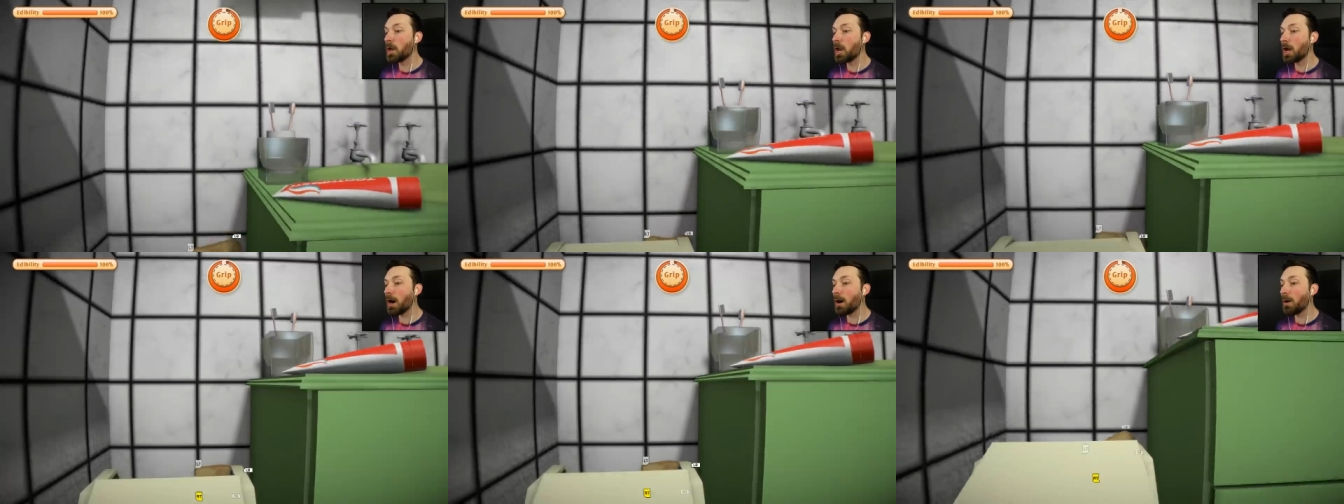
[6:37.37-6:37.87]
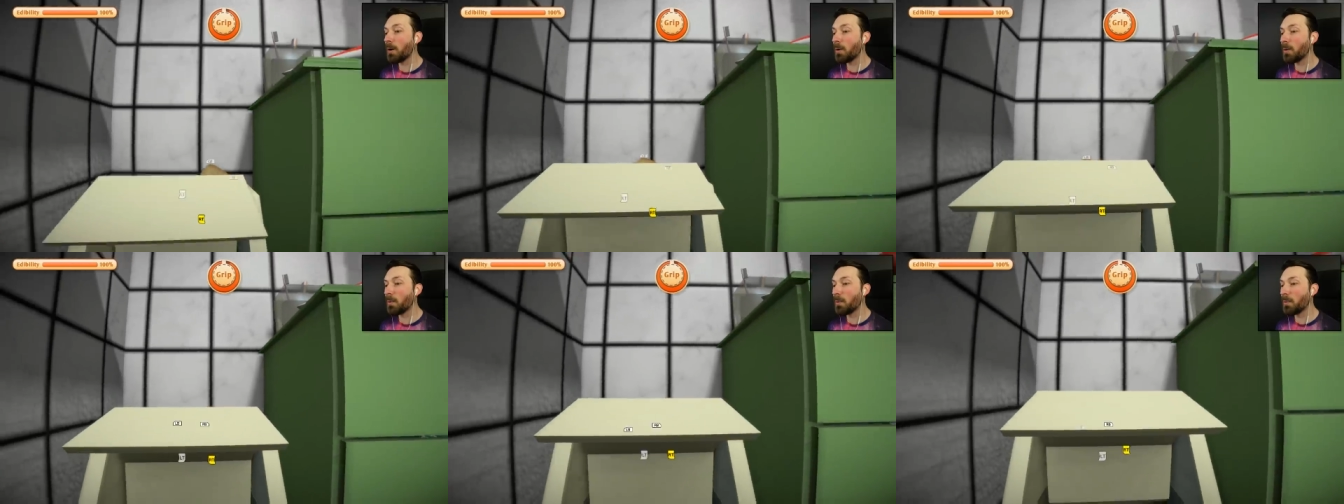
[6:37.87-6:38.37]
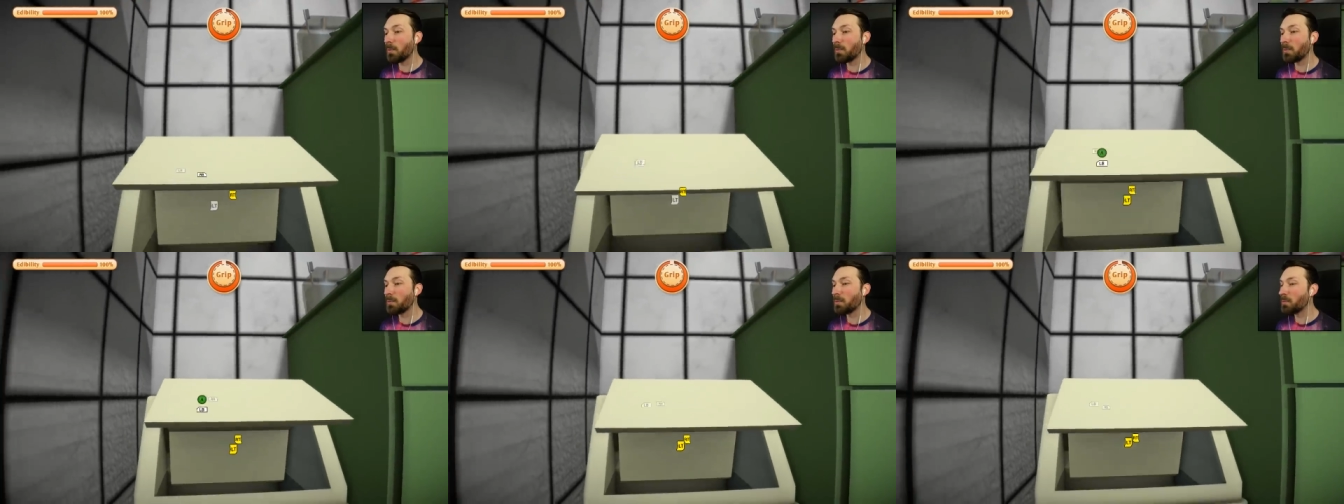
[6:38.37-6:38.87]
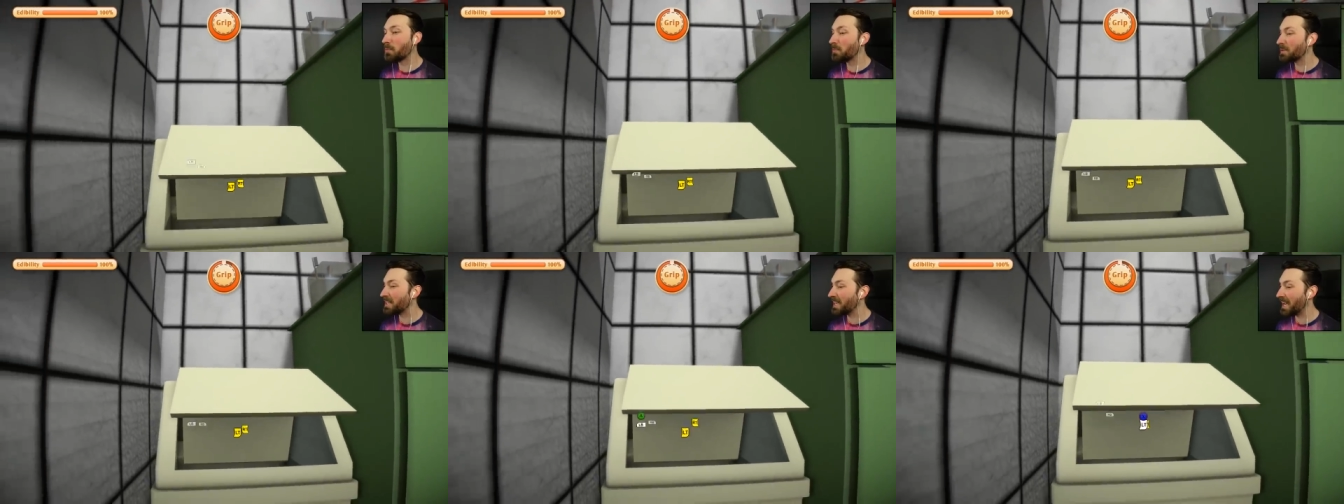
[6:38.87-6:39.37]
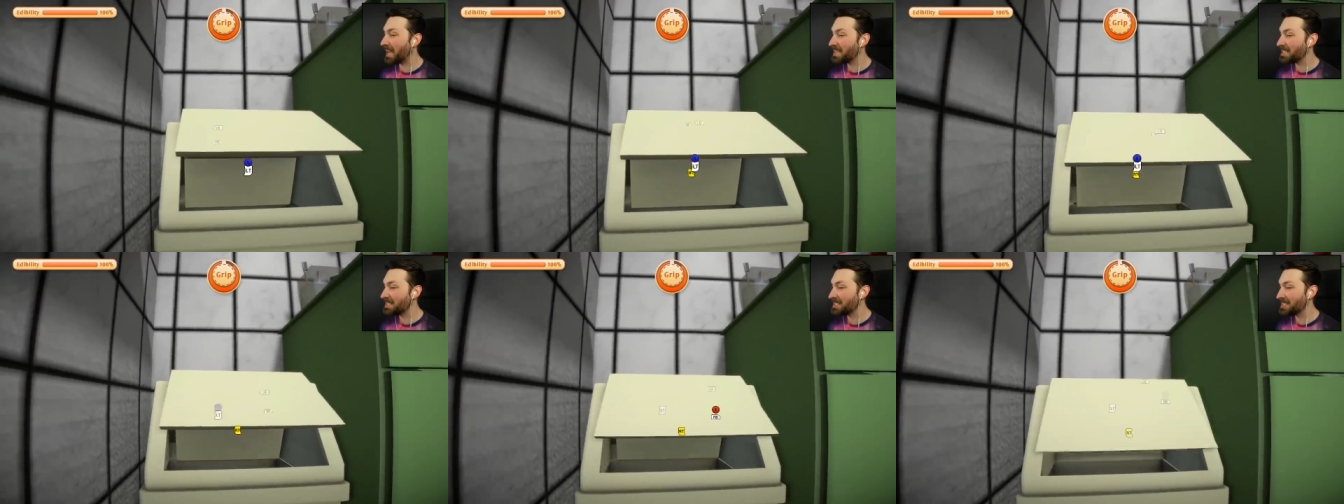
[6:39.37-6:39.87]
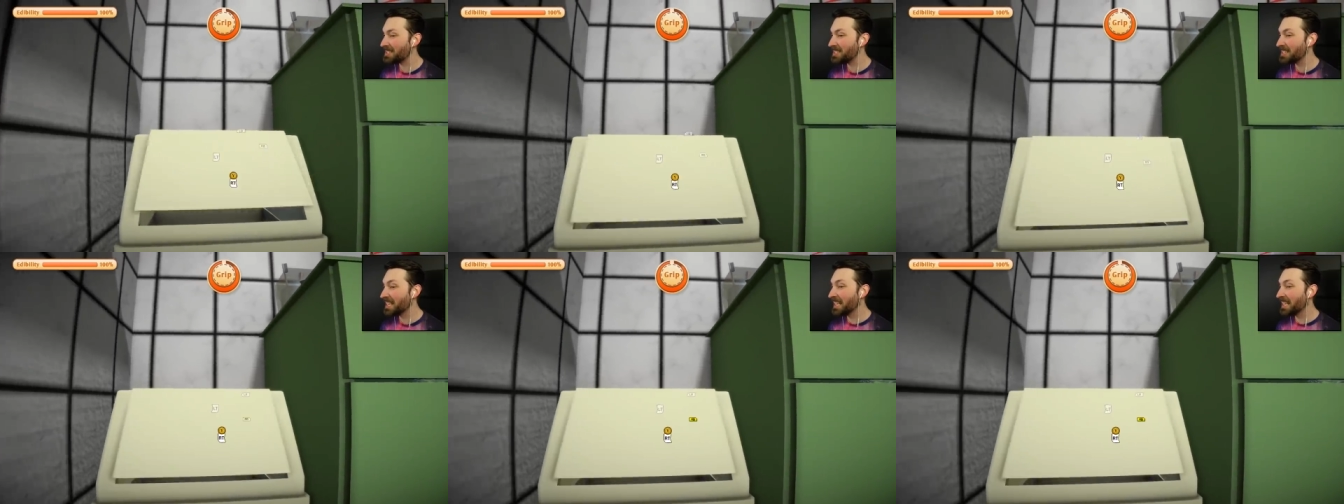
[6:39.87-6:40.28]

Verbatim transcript: No! Yes?